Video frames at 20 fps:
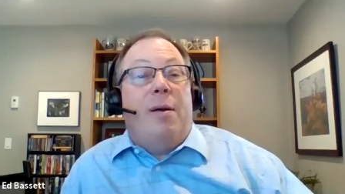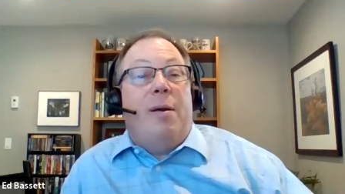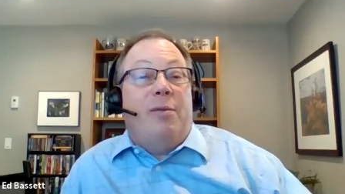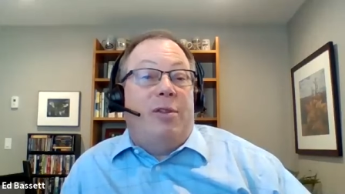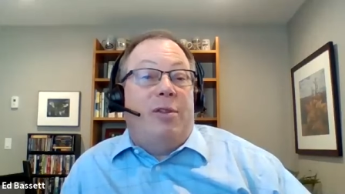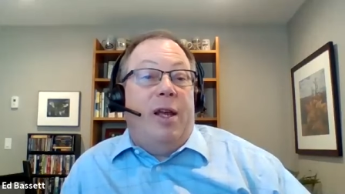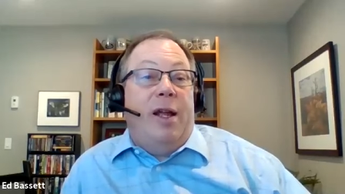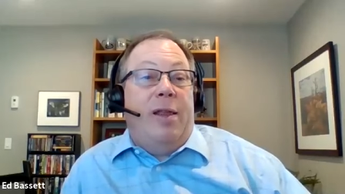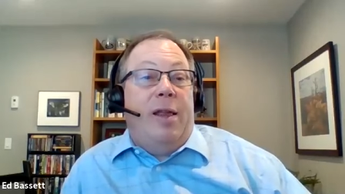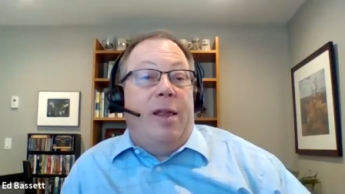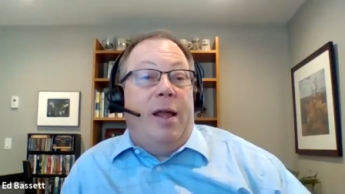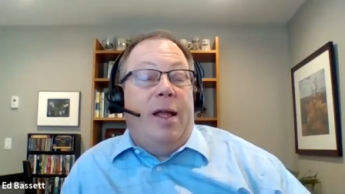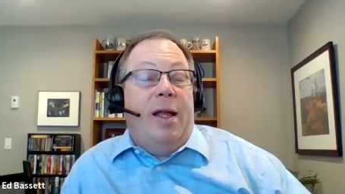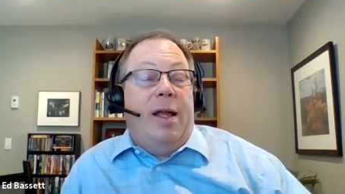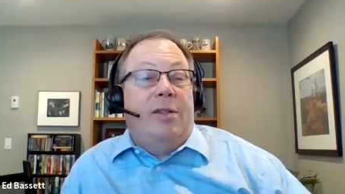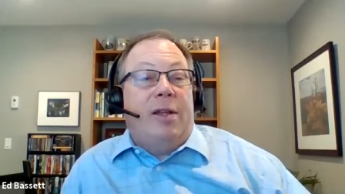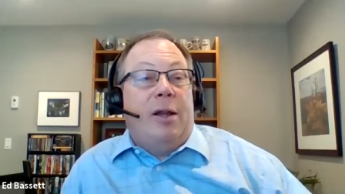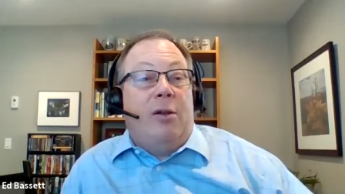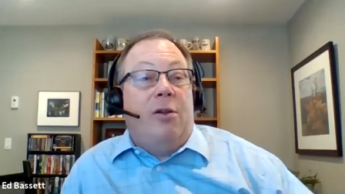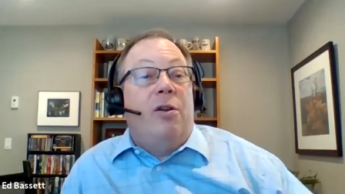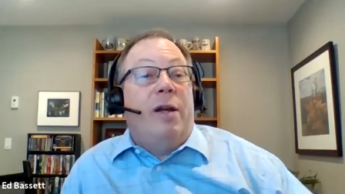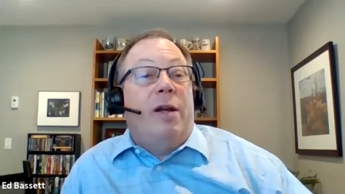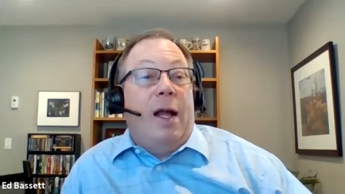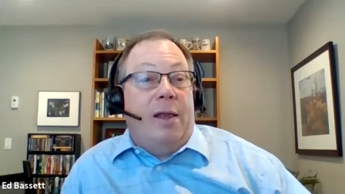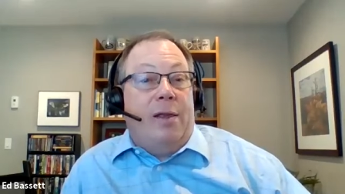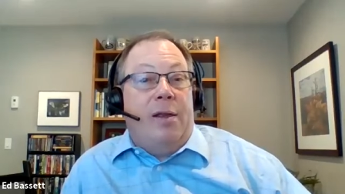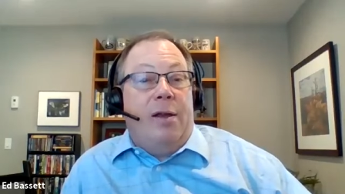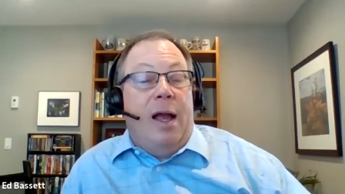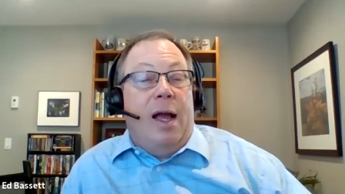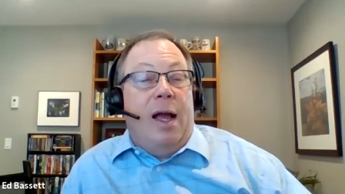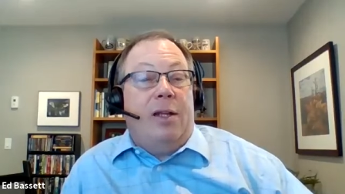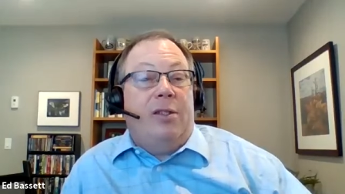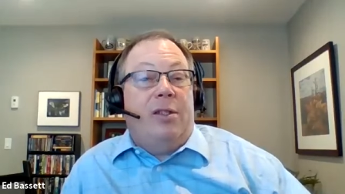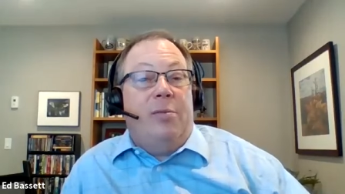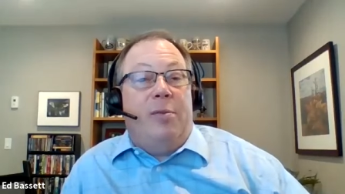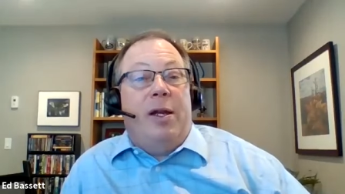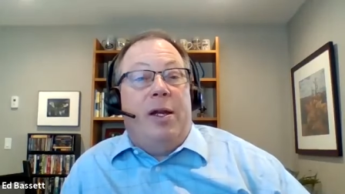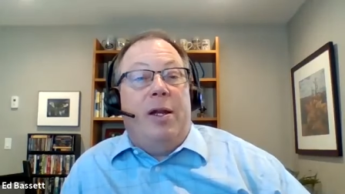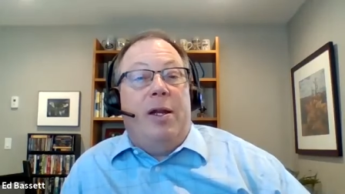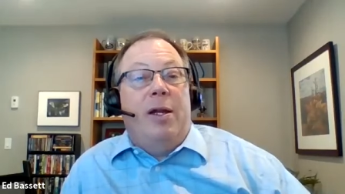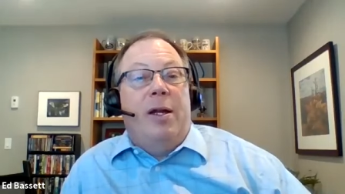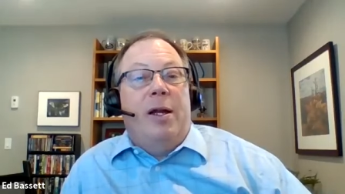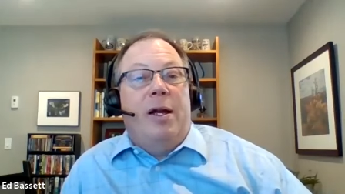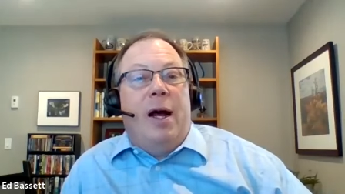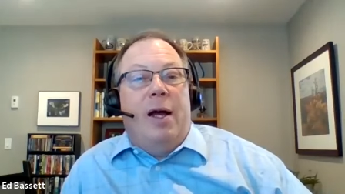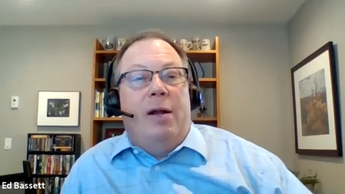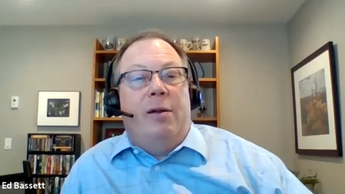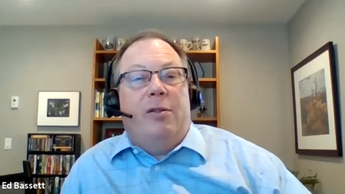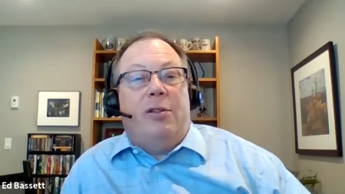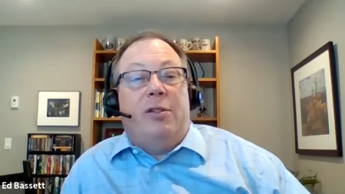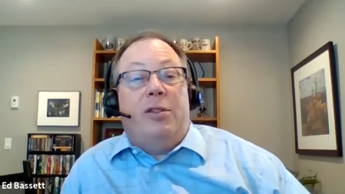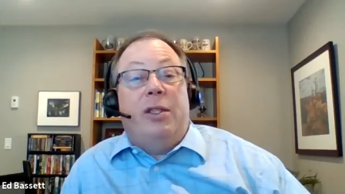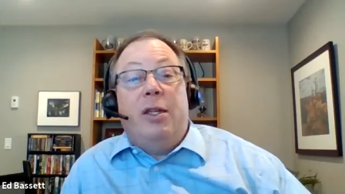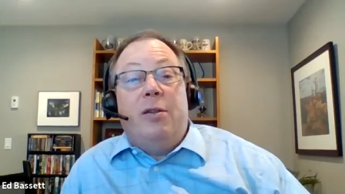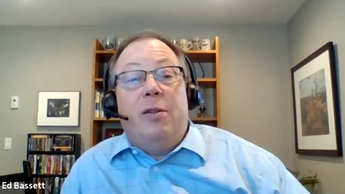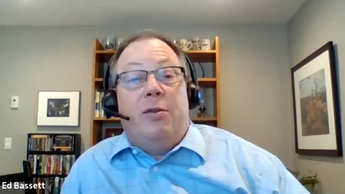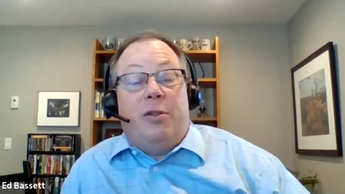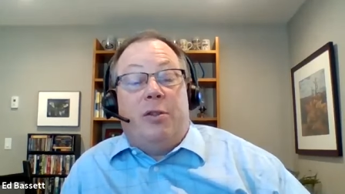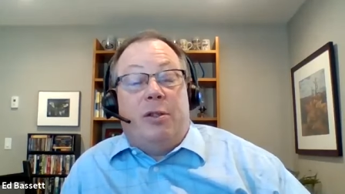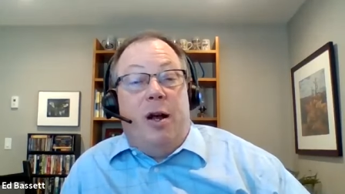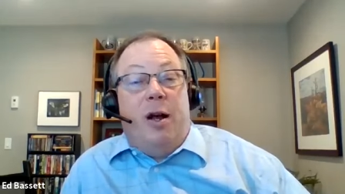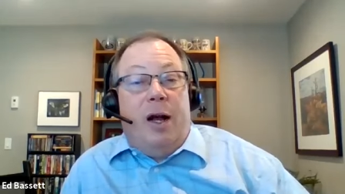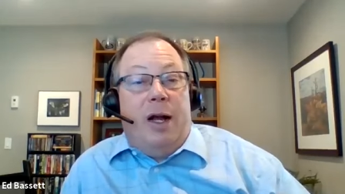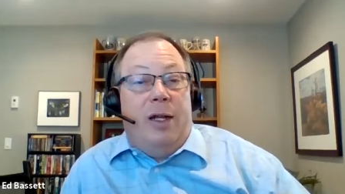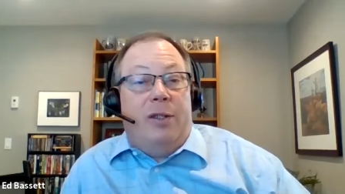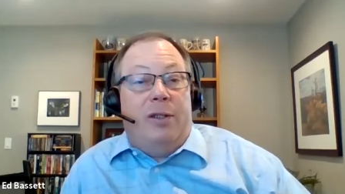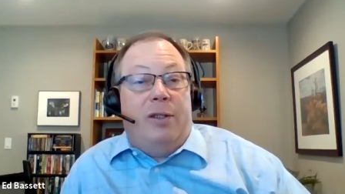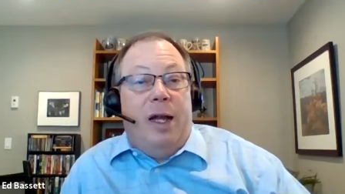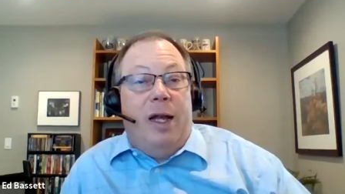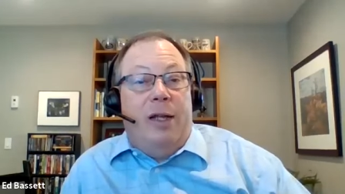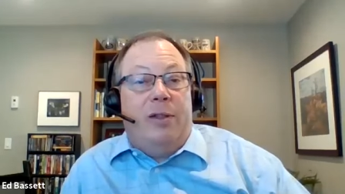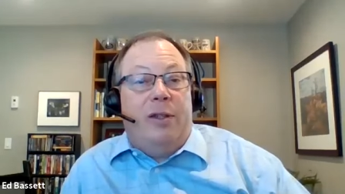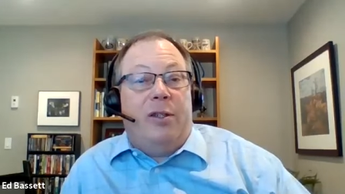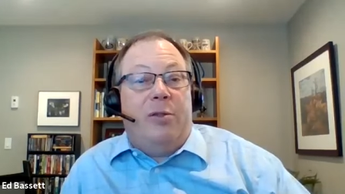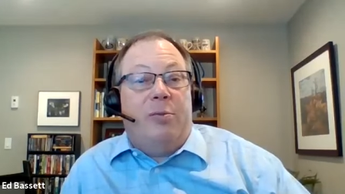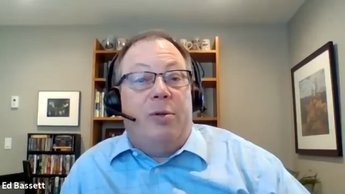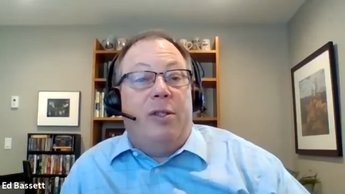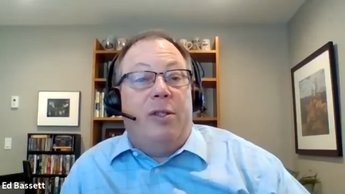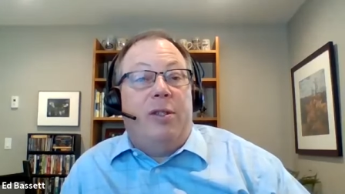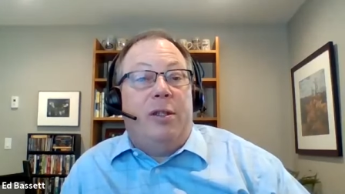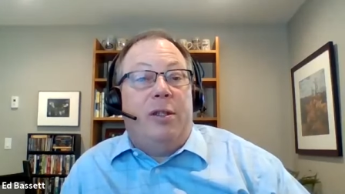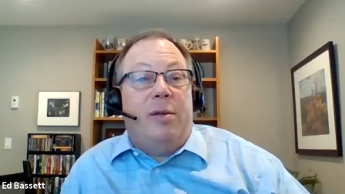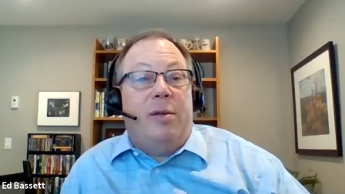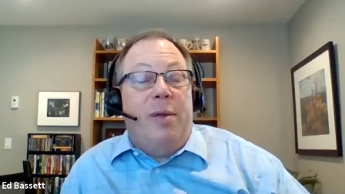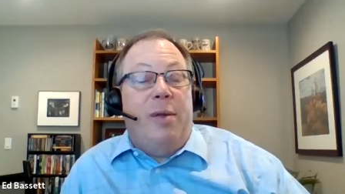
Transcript: I'm saying that as I look at the estimate, I don't see those costs as explicitly